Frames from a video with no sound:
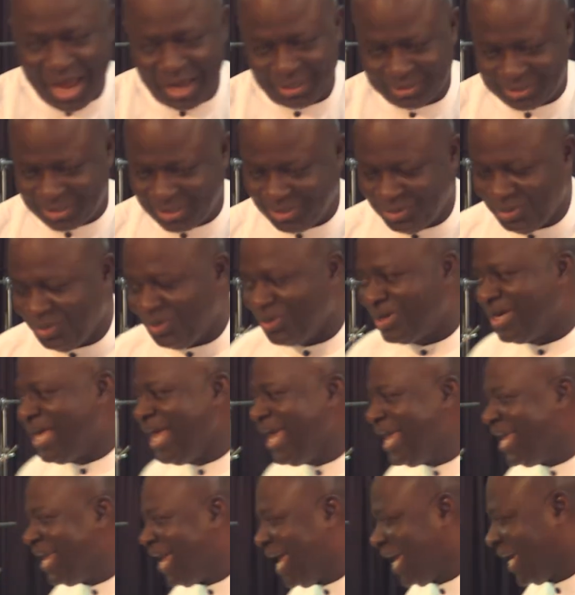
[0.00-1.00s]
I said,
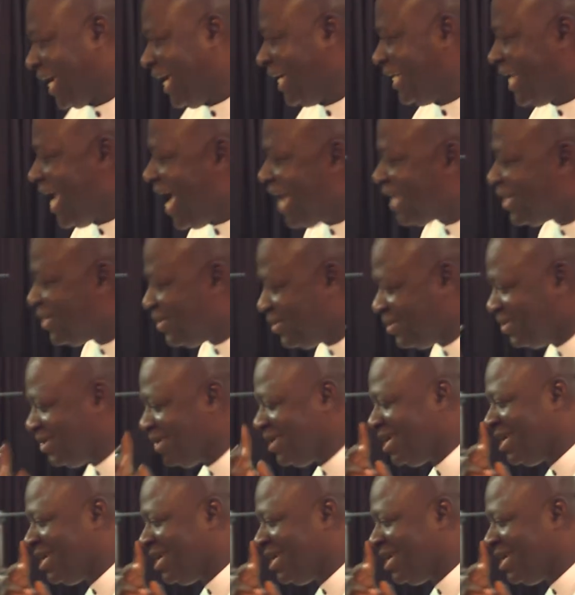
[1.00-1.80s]
okay, I can argue.